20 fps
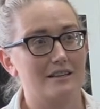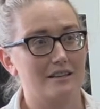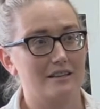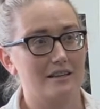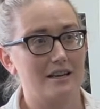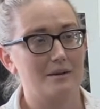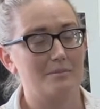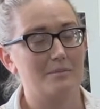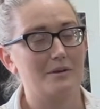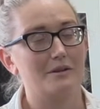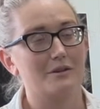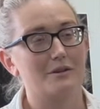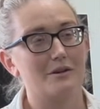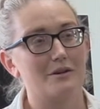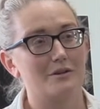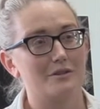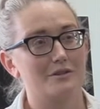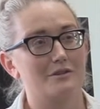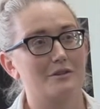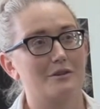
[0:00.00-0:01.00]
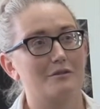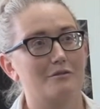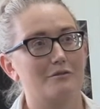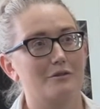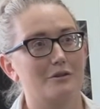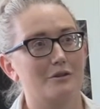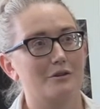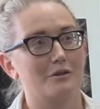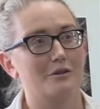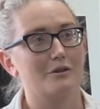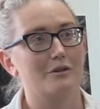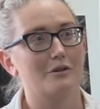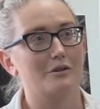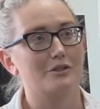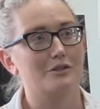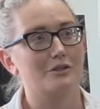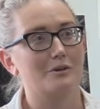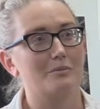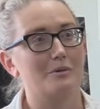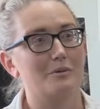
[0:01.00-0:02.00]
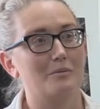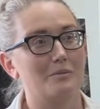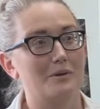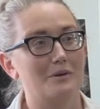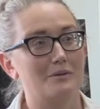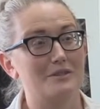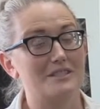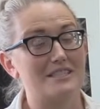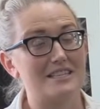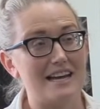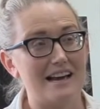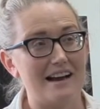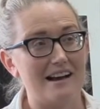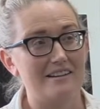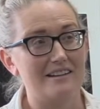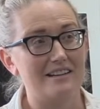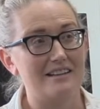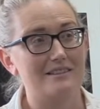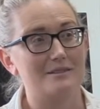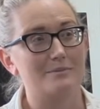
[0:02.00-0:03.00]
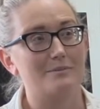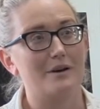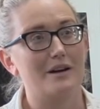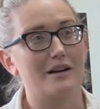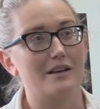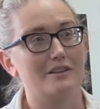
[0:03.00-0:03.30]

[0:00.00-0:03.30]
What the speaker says: keeping the cost of your shopping bill down is by